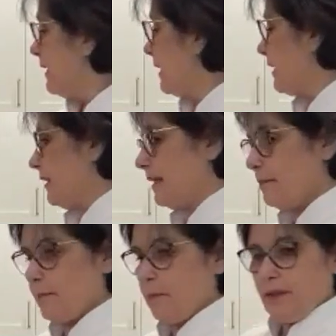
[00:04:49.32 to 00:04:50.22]
hang on,
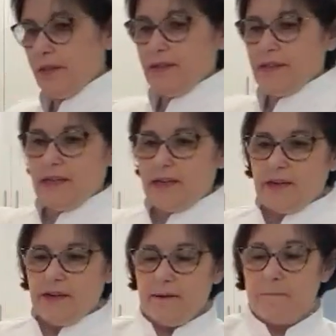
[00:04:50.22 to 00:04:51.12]
let me put this
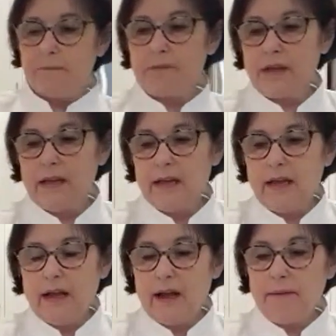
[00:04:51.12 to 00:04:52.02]
here.
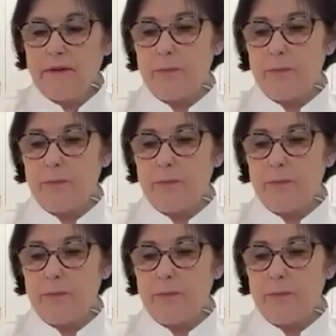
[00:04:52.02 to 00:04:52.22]
I'm